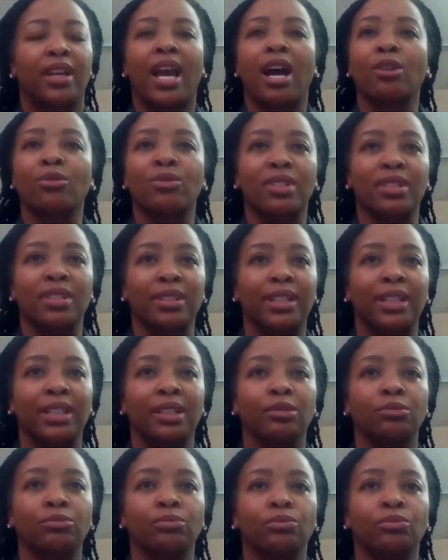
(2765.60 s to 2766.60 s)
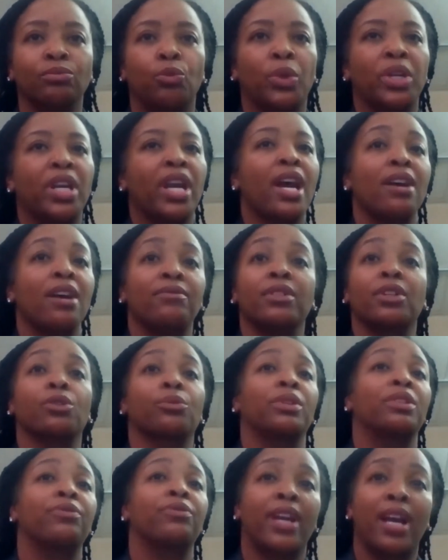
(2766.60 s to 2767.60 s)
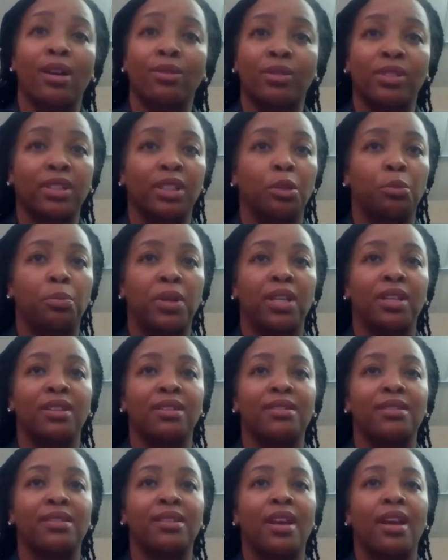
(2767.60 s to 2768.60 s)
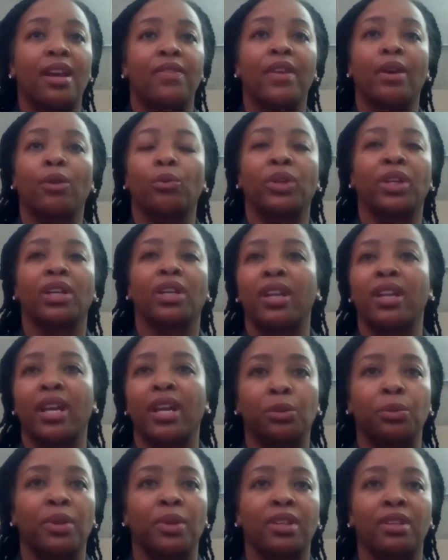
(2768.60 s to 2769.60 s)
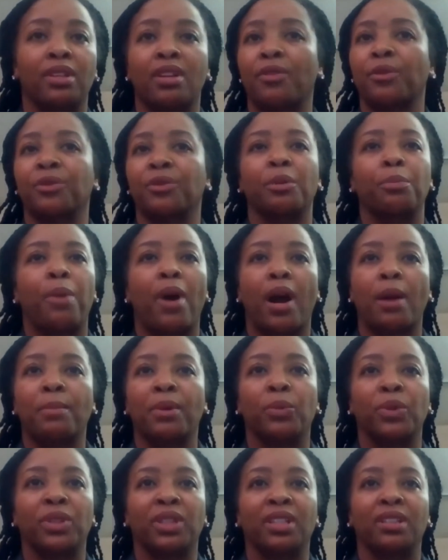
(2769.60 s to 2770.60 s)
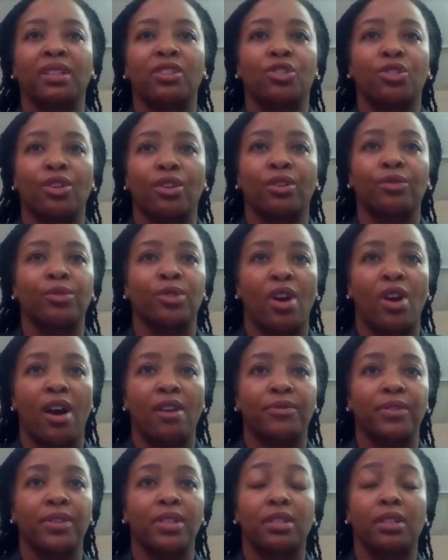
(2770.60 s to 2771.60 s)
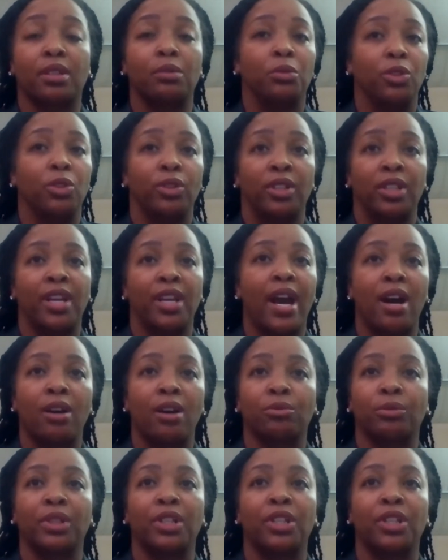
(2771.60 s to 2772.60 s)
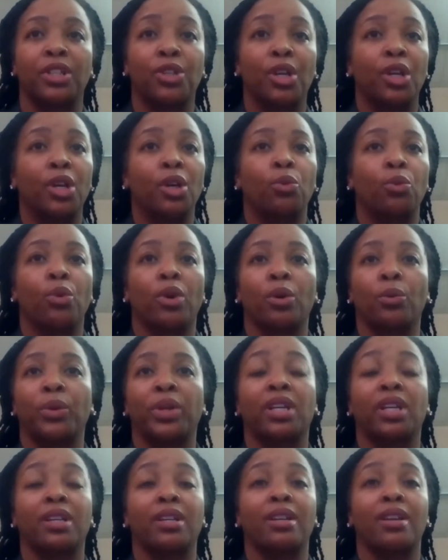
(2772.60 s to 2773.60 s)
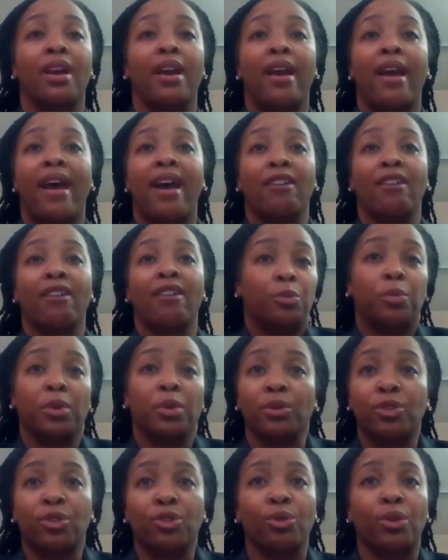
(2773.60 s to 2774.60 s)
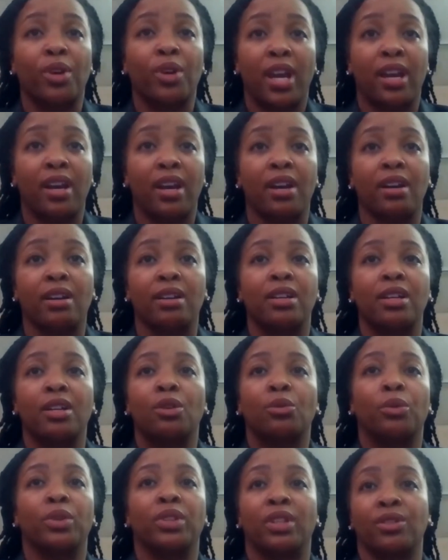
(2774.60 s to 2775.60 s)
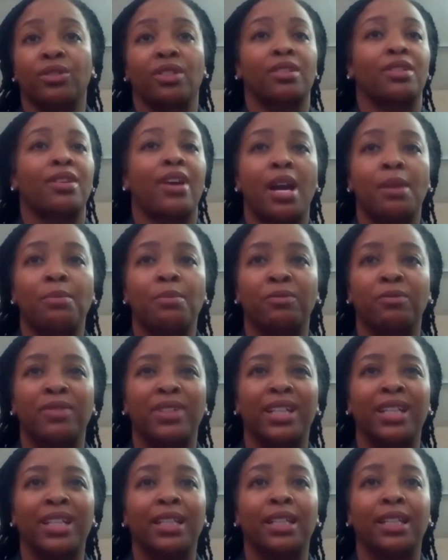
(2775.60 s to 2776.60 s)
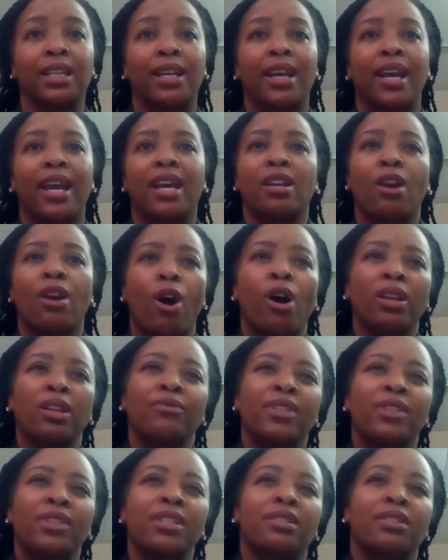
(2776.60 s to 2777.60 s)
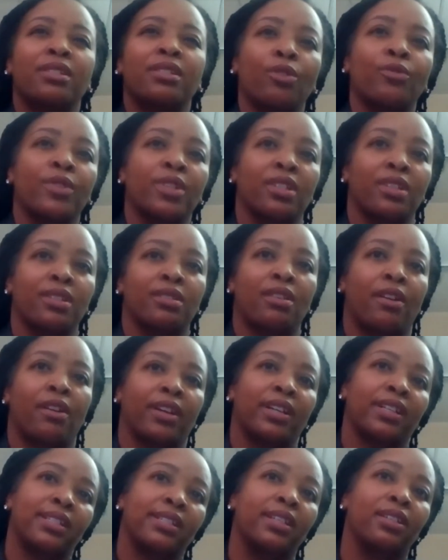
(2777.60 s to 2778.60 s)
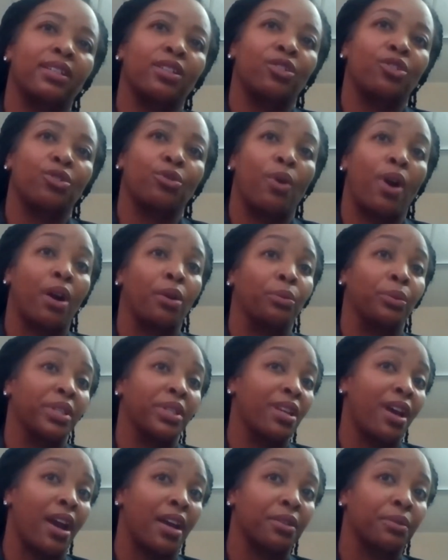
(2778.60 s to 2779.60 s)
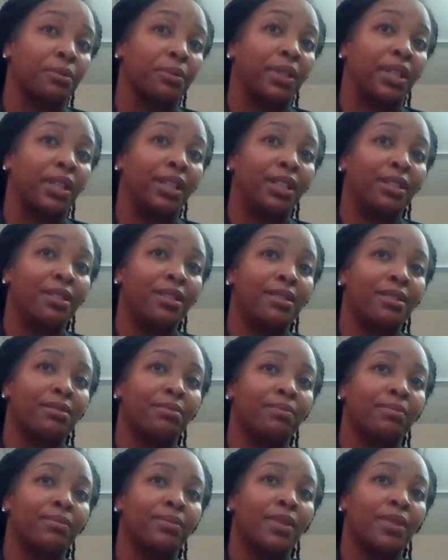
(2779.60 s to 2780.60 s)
counseling. We have a grief counseling piece that we connect with another department within the Sheriff's Office, community outreach, where we can have spiritual care when there's a time of need. And all of these services are extended to our retirees,